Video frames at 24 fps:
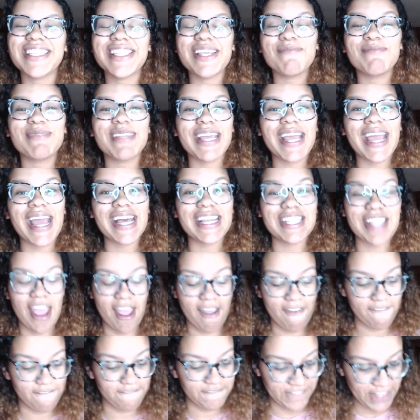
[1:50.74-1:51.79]
lipstick has
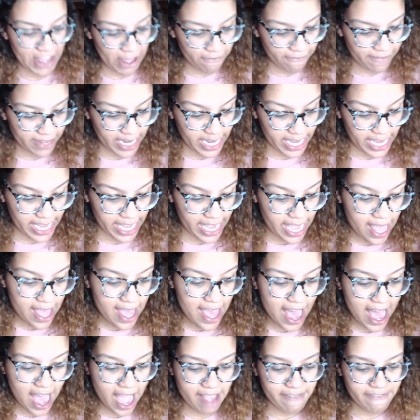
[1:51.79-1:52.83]
a velvety,
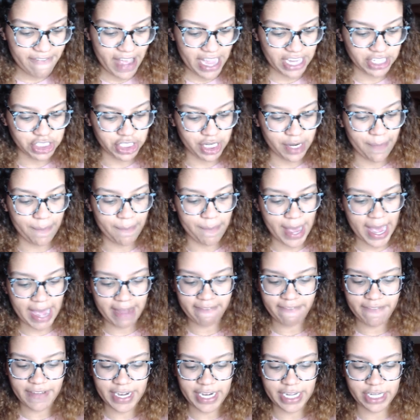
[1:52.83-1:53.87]
high fashion matte
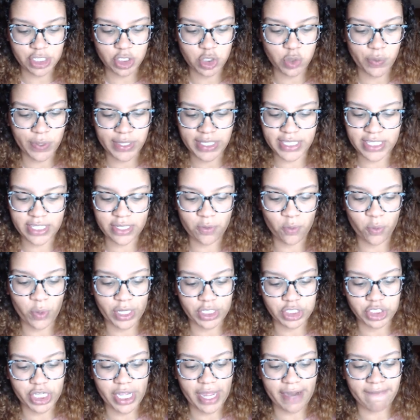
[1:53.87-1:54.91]
finish
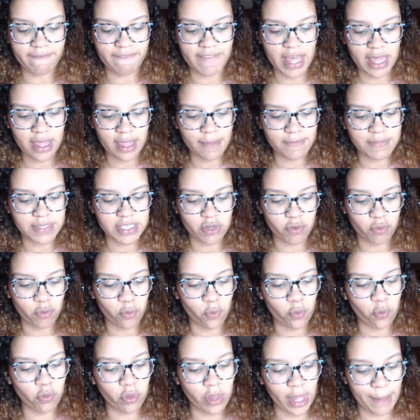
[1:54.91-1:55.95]
which envelops
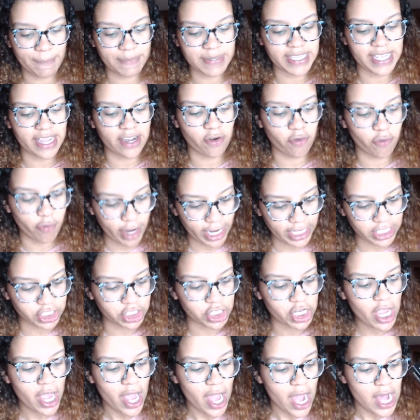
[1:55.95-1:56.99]
lips in rich,
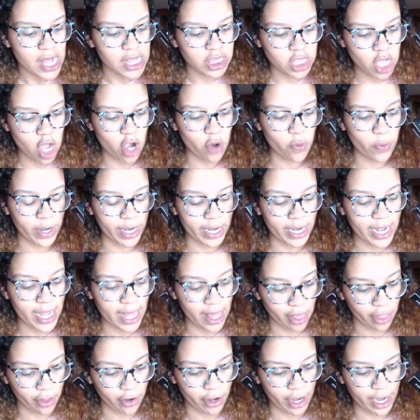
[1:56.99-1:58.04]
long-wearing
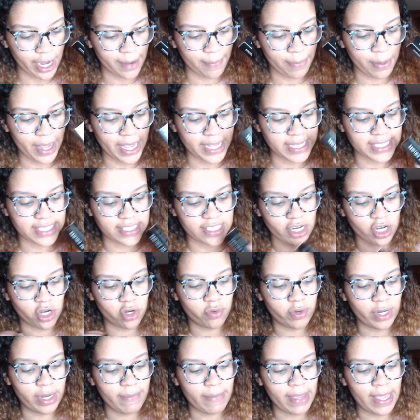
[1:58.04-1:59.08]
color. It applies as a
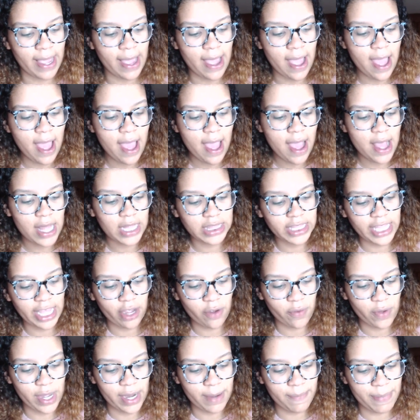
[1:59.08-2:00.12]
creamy
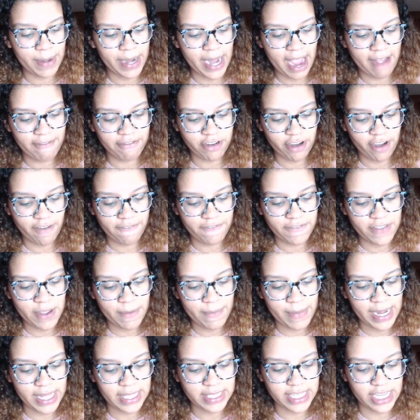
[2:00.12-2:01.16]
liquid, but after a few
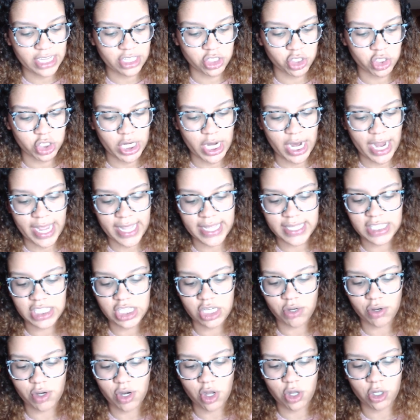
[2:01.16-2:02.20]
minutes it dries to
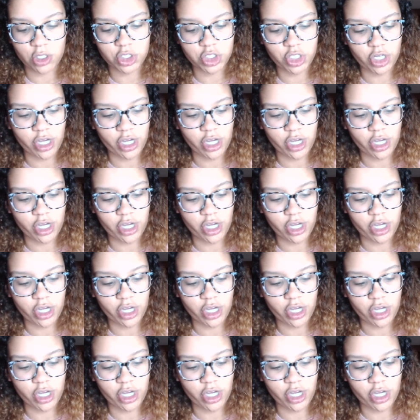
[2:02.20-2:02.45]
an ultra